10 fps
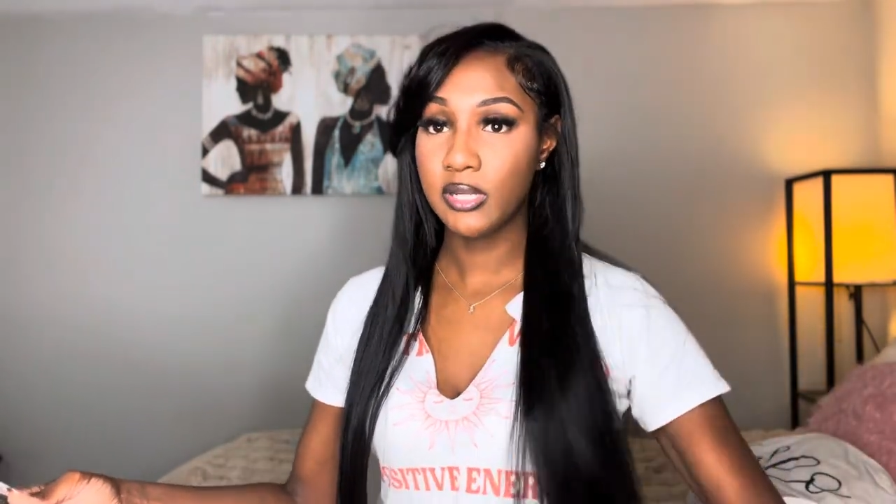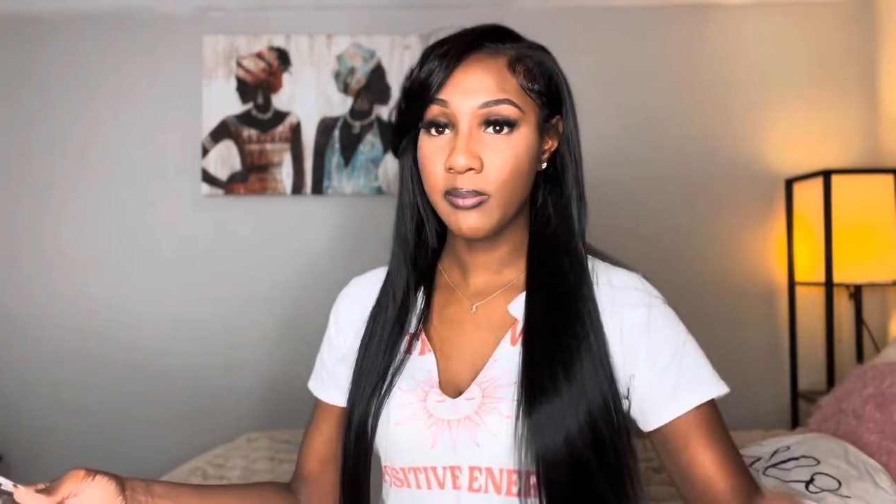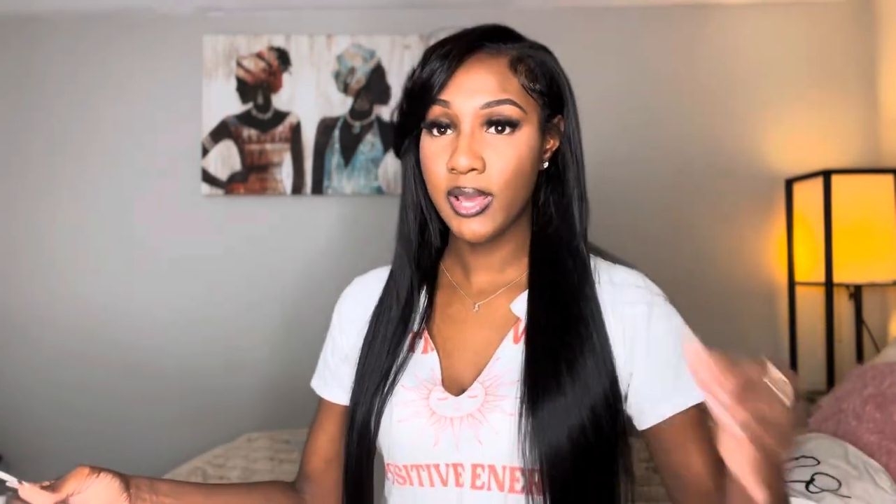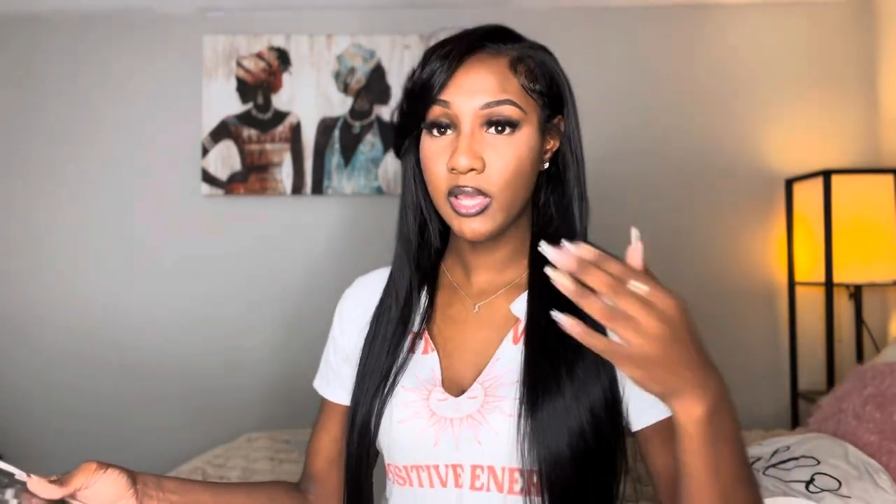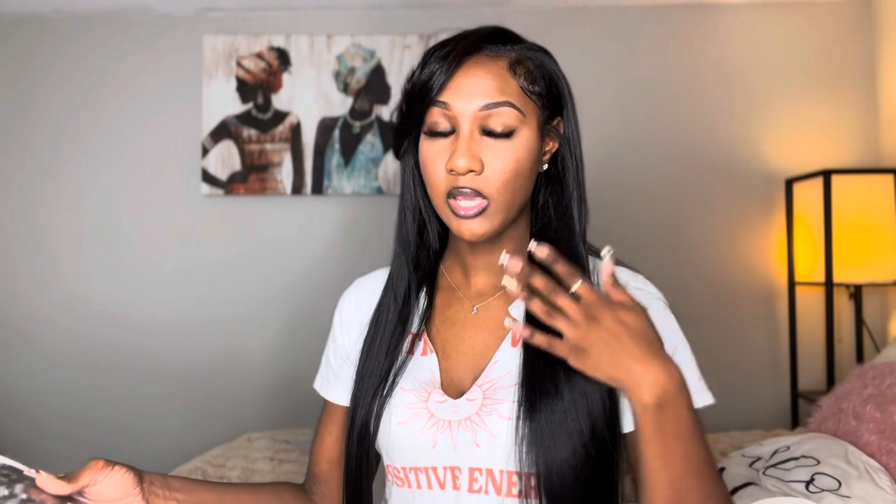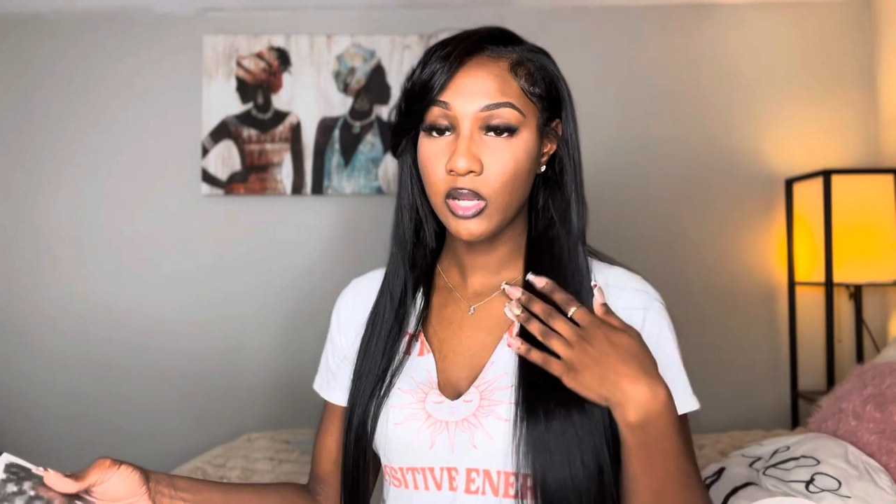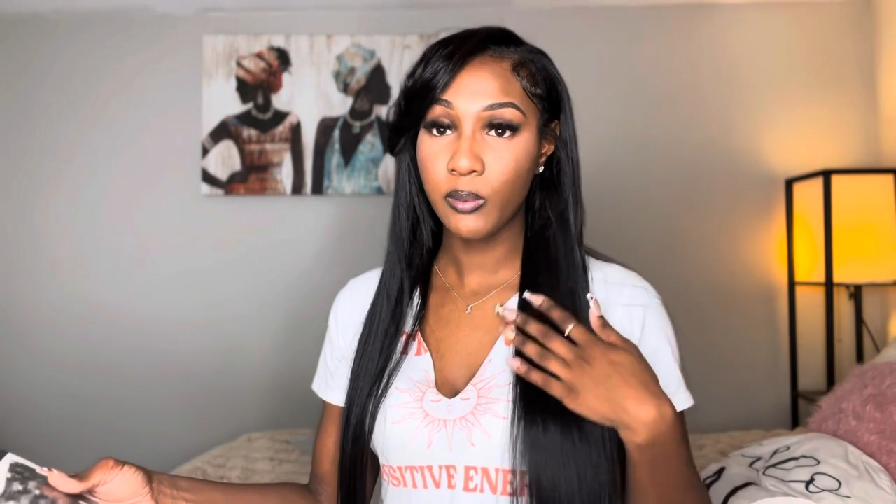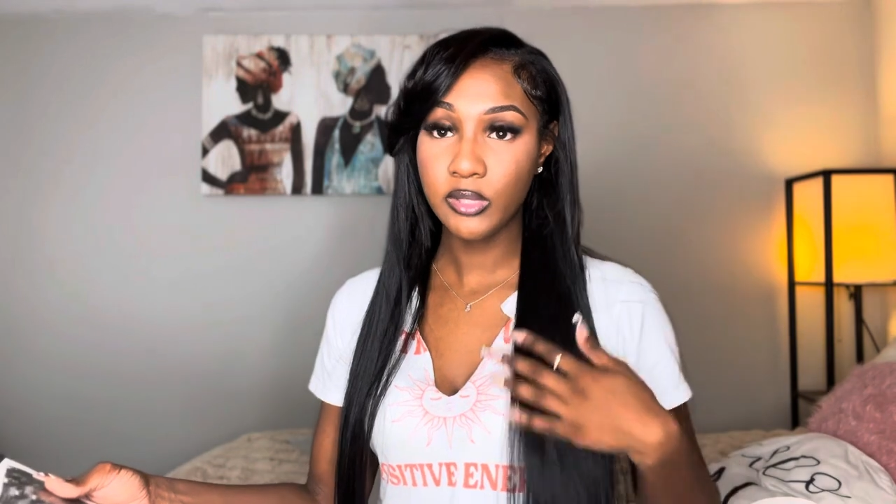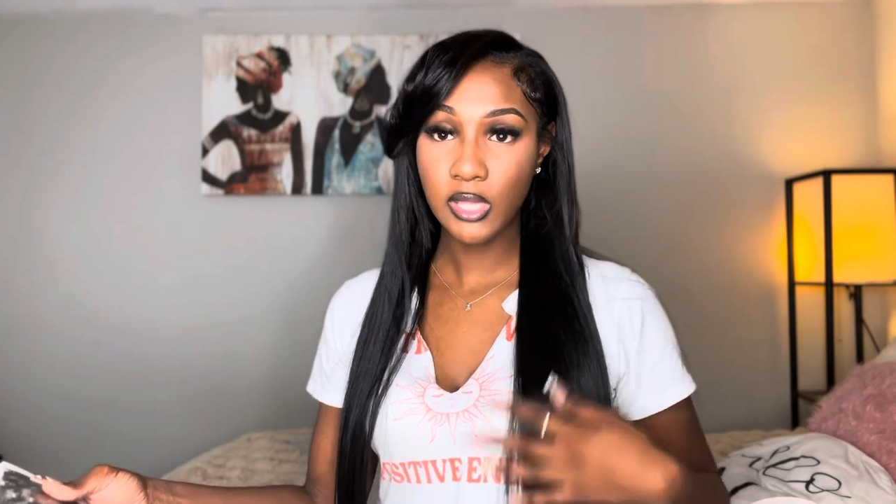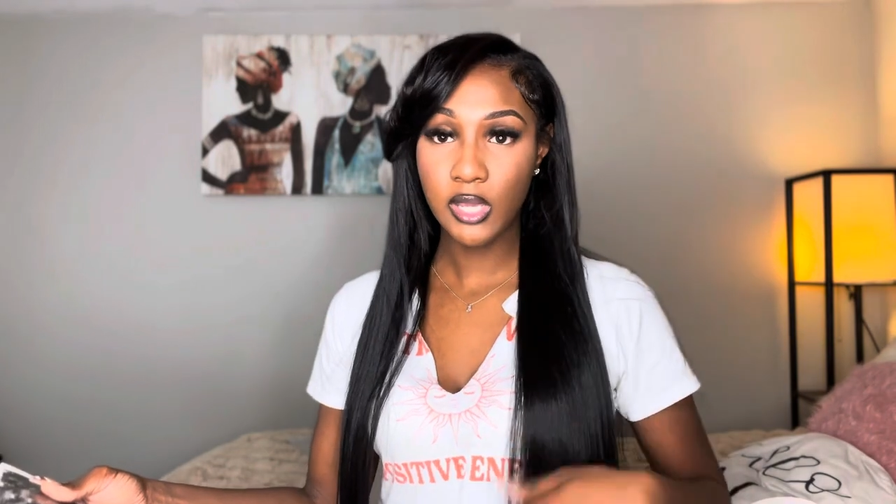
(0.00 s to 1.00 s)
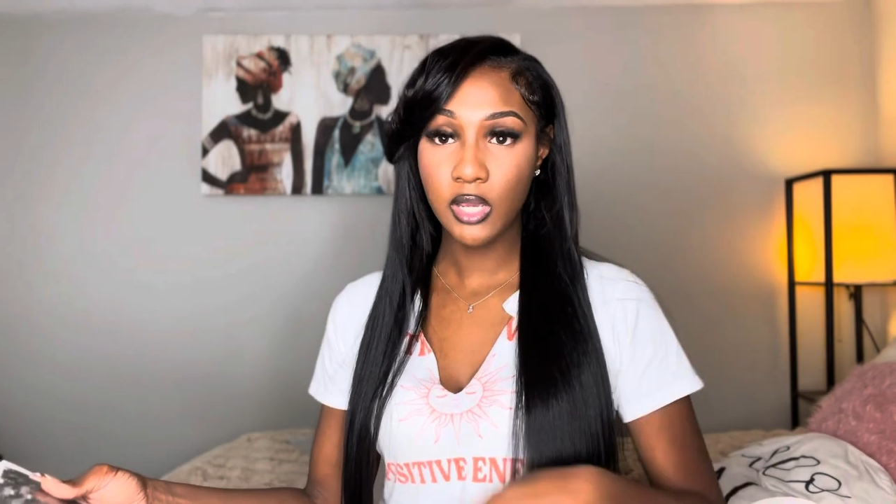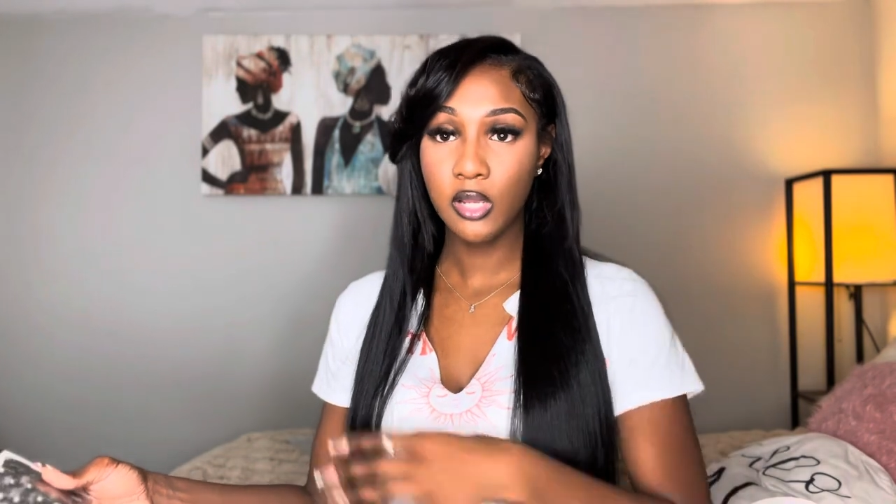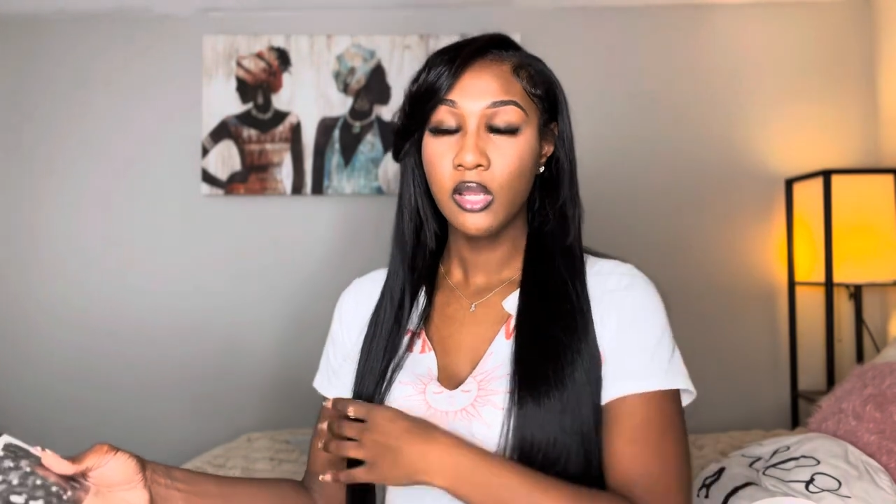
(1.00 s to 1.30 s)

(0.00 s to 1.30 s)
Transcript: my hair with the hair.